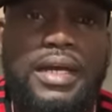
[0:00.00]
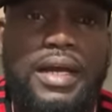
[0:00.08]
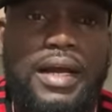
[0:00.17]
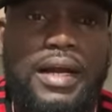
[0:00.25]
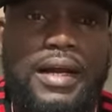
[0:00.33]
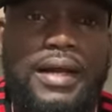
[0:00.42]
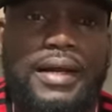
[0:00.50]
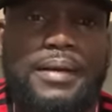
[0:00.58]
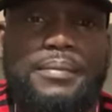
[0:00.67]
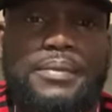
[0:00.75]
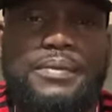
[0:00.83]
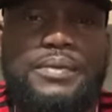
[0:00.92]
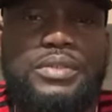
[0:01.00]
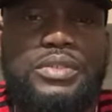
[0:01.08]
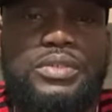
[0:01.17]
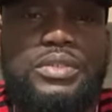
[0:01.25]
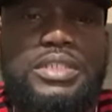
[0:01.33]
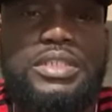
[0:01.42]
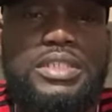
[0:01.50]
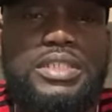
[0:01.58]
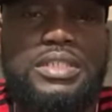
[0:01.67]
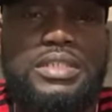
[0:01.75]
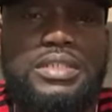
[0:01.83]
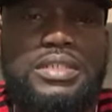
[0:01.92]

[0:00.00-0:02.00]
wanna do the thing.